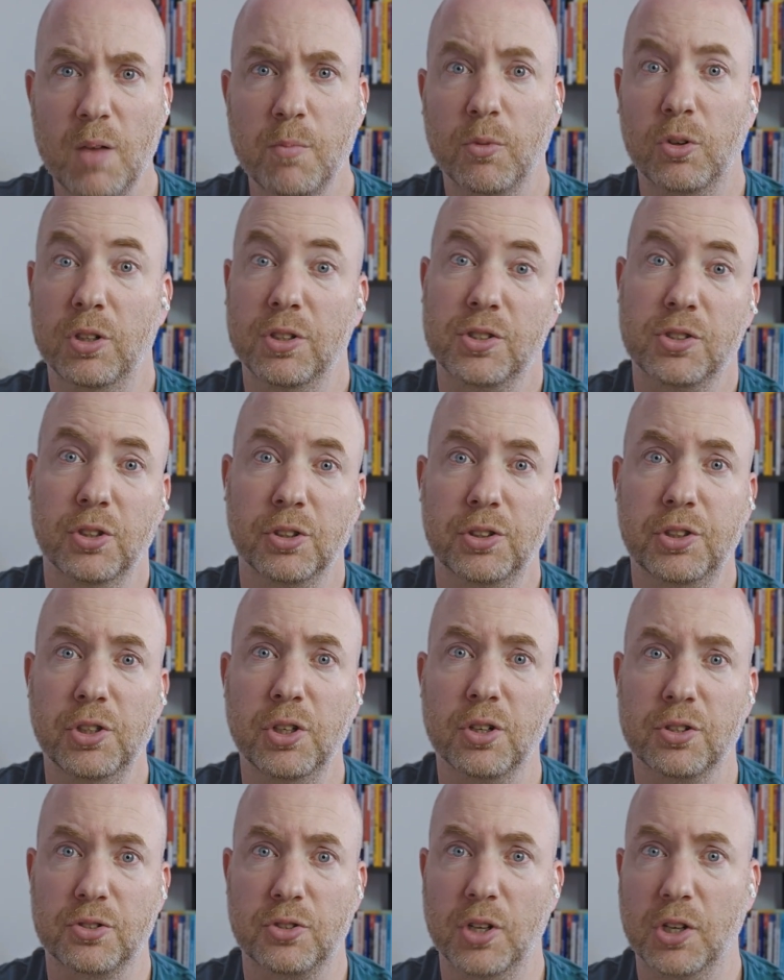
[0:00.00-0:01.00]
Oh, it's not
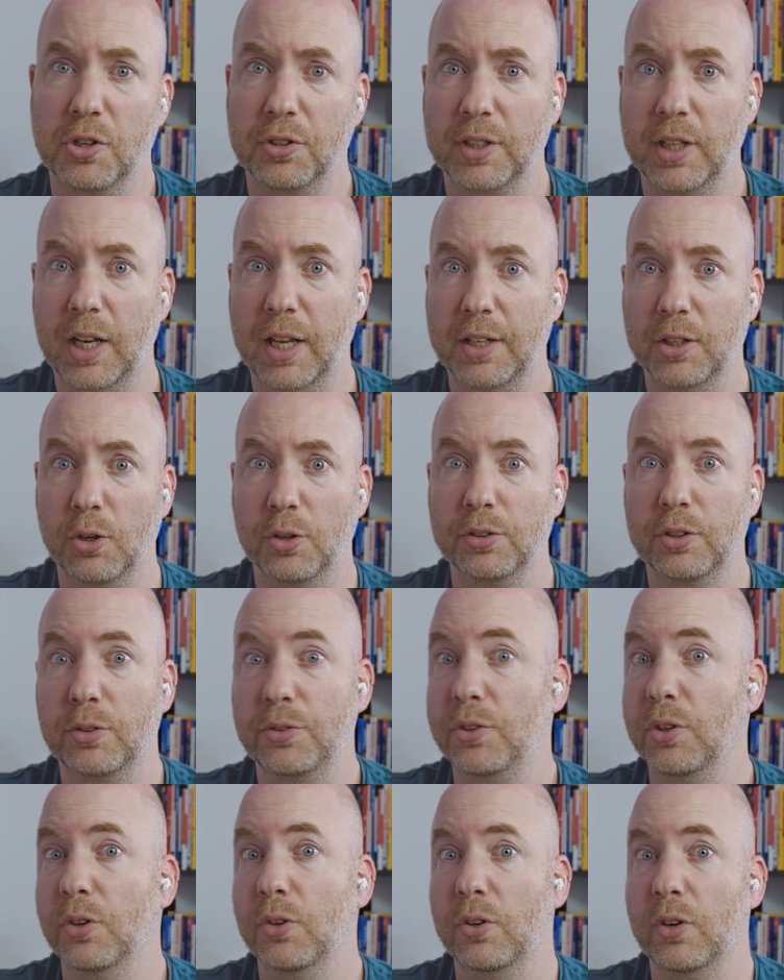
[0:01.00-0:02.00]
yours, you're not the landowner,
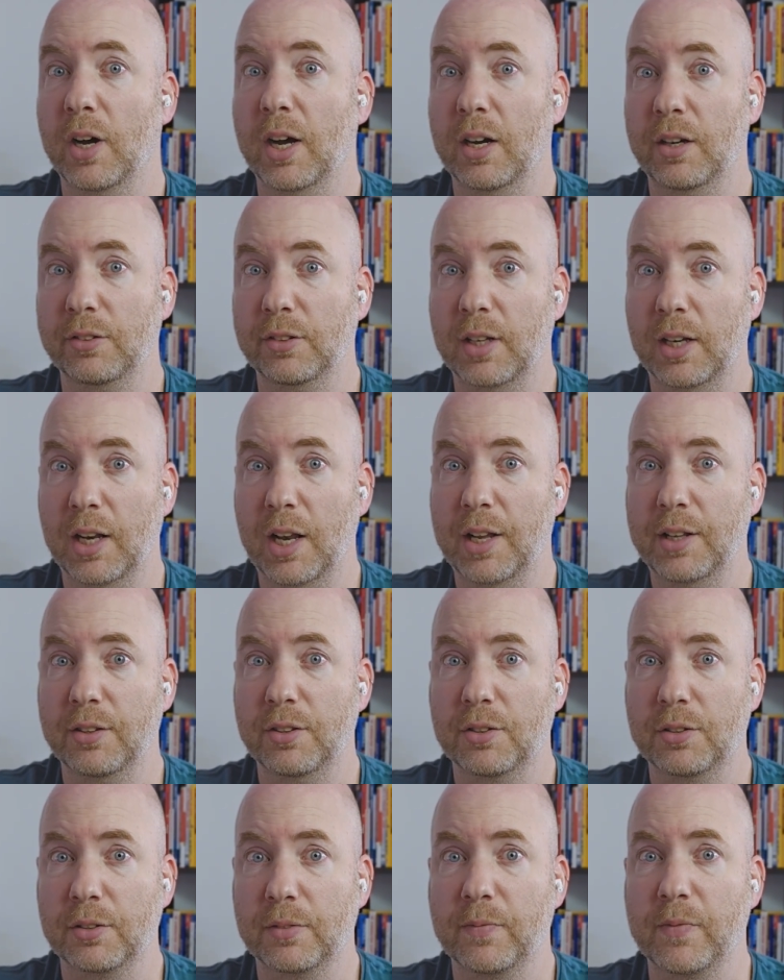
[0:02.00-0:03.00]
you are the
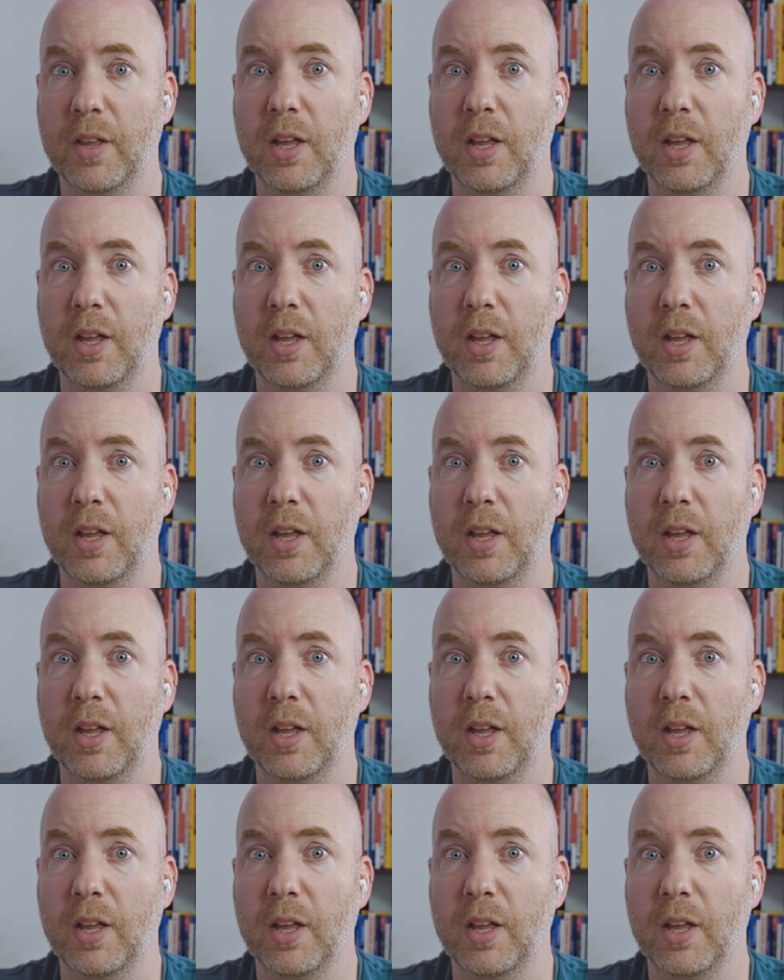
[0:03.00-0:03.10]
lender,